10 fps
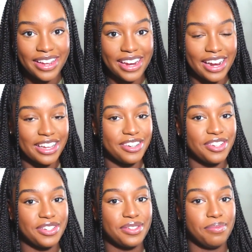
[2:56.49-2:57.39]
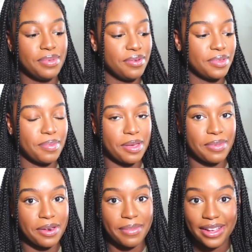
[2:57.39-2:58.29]
and I can just be with
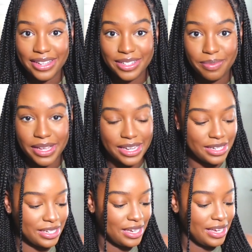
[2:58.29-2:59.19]
baby and my husband